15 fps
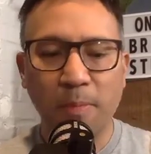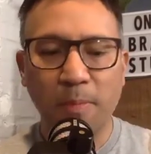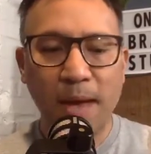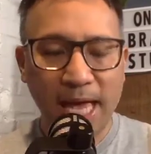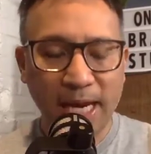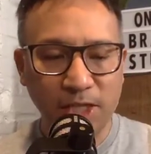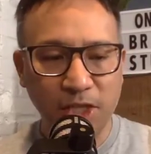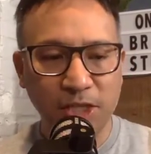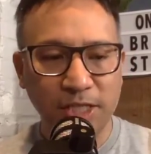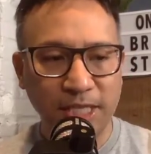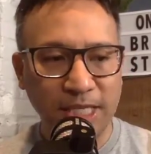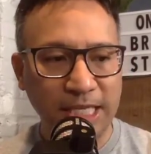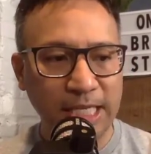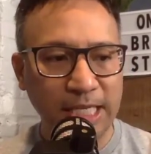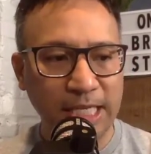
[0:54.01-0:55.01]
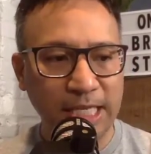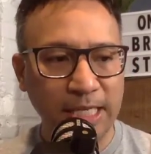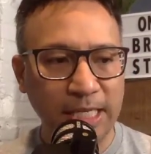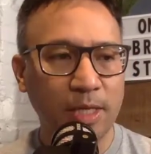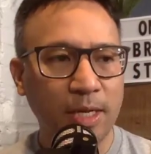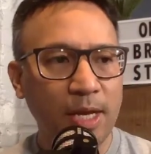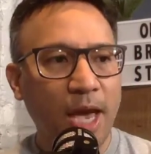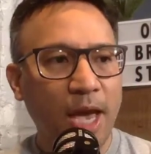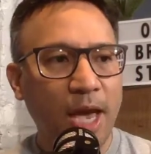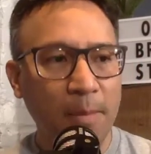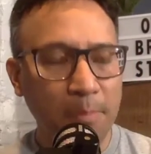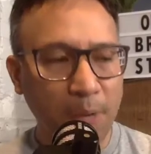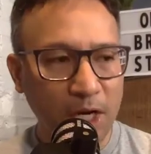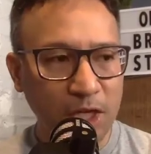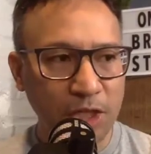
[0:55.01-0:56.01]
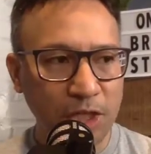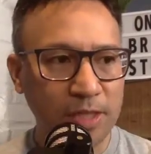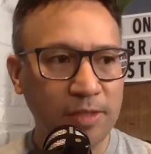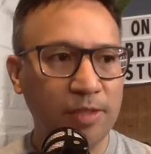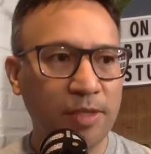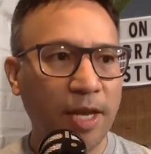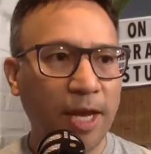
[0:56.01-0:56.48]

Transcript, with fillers: managing teams and budgets.